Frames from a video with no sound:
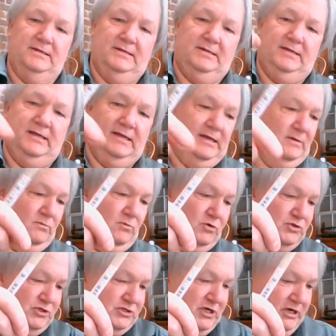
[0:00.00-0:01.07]
And we're
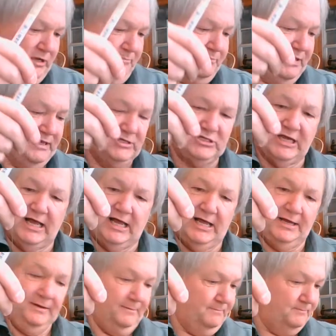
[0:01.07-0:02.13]
just going to pinch
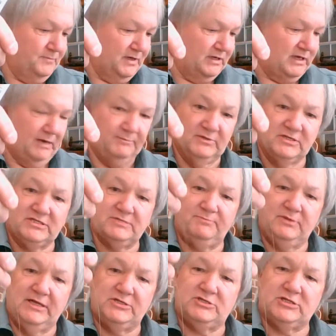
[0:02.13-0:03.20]
on a couple of
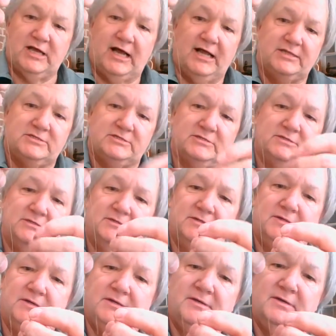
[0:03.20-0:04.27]
split shots.
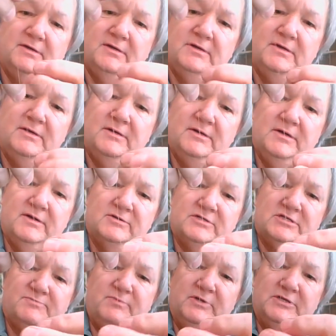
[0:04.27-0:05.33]
Here's a
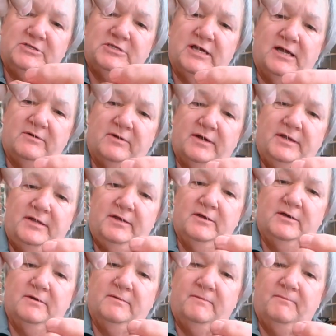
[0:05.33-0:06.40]
split shot right here.